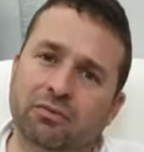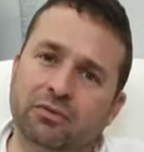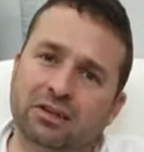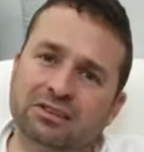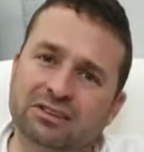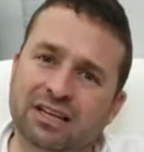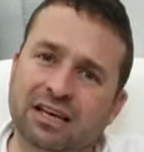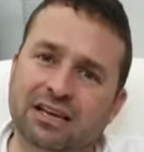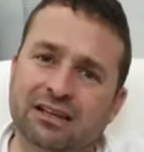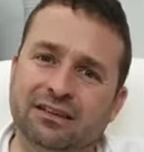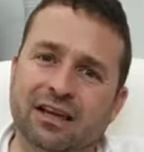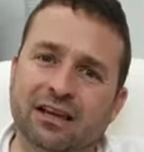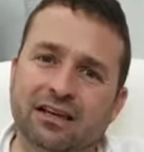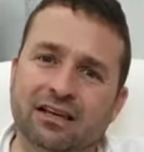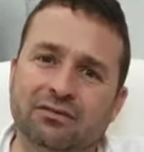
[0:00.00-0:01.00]
the second
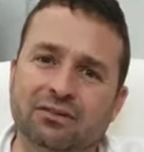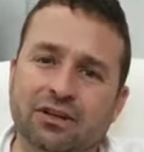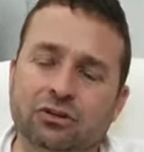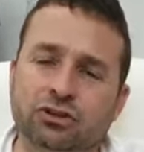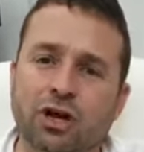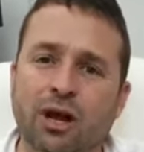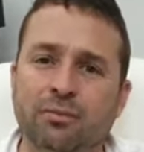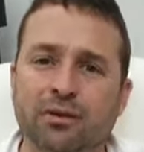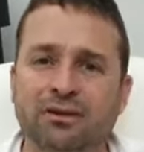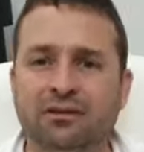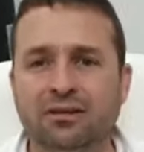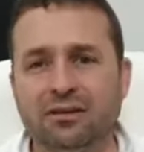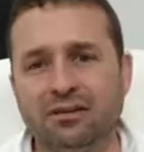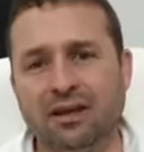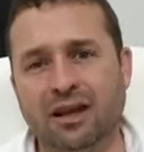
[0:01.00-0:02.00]
they leave their job
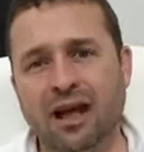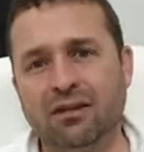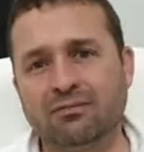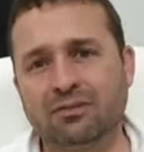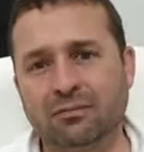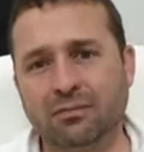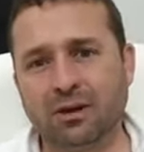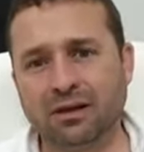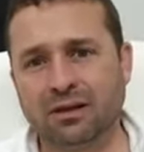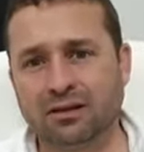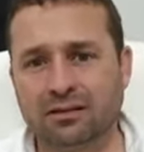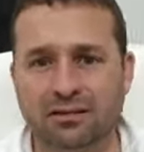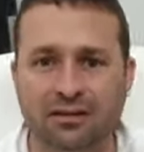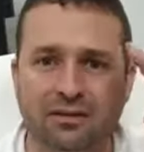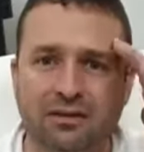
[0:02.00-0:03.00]
until they have the money,
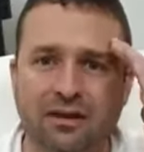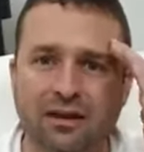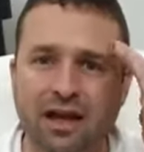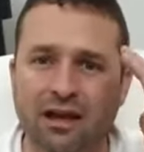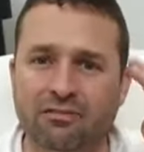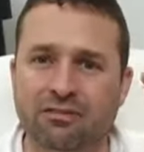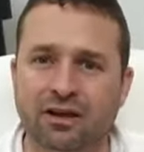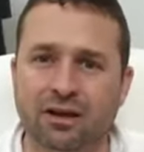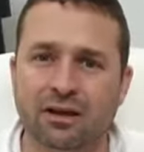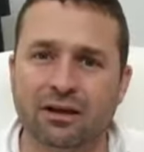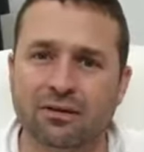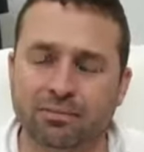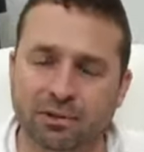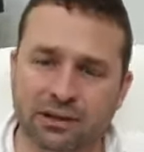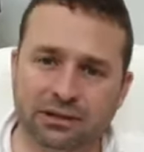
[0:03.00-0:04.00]
until they have
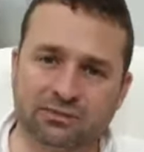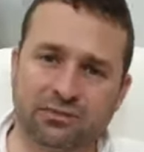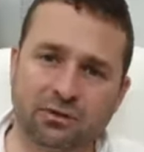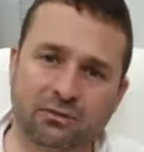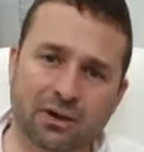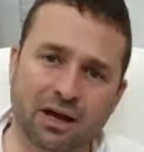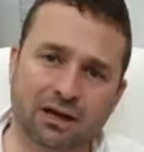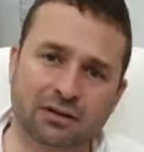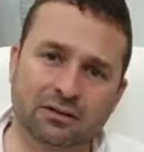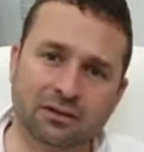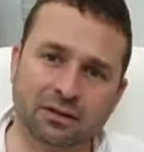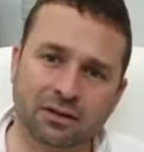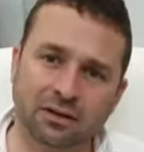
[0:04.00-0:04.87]
a peaceful mind.